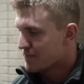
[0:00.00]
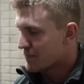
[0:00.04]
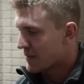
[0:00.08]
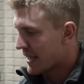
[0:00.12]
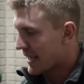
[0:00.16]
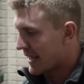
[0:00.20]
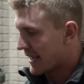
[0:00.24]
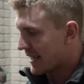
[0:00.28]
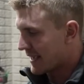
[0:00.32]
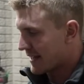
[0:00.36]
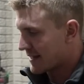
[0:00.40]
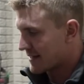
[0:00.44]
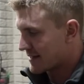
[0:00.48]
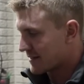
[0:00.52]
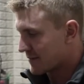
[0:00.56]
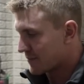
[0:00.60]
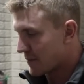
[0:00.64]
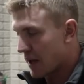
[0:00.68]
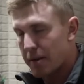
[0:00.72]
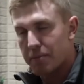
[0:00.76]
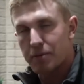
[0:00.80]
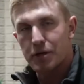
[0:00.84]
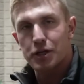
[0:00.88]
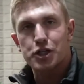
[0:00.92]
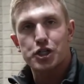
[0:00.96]
And
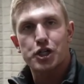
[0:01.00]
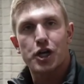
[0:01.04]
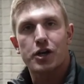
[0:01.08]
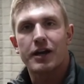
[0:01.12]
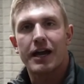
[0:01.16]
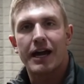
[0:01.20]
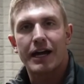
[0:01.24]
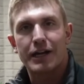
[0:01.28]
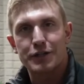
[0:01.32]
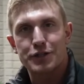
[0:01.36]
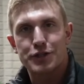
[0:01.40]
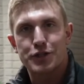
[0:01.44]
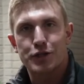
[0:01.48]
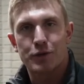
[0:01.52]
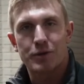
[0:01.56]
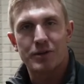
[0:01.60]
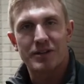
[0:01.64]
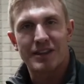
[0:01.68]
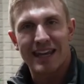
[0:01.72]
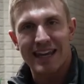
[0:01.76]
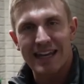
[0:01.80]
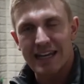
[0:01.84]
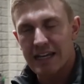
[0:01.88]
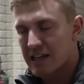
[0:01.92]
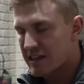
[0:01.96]
I'm gonna show you how to do it
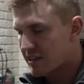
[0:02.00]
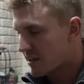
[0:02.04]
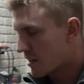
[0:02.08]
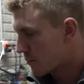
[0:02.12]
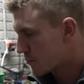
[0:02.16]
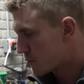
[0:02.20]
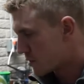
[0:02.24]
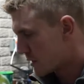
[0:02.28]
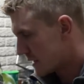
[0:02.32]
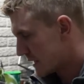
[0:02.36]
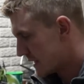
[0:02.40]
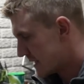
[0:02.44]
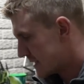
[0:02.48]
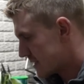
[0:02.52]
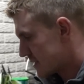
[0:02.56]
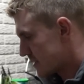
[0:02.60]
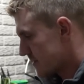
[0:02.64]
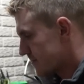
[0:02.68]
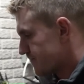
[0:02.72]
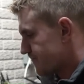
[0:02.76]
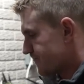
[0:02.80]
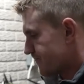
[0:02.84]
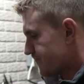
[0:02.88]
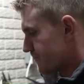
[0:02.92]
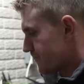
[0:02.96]
with any thumb release.